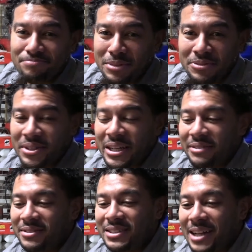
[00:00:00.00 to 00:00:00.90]
before they
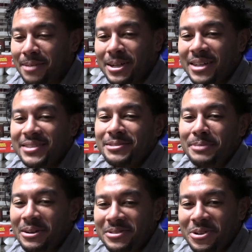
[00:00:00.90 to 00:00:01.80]
even stopped cussing them
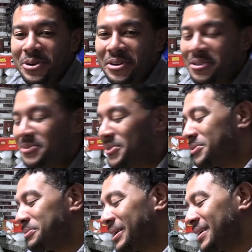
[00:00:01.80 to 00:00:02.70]
out and going off on
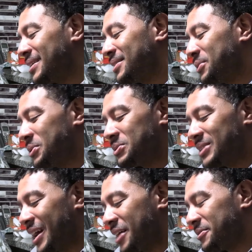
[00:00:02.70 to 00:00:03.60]
them, man. We was
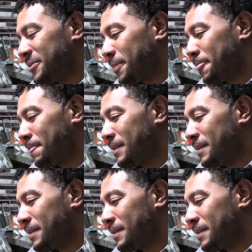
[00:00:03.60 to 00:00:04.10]
laughing.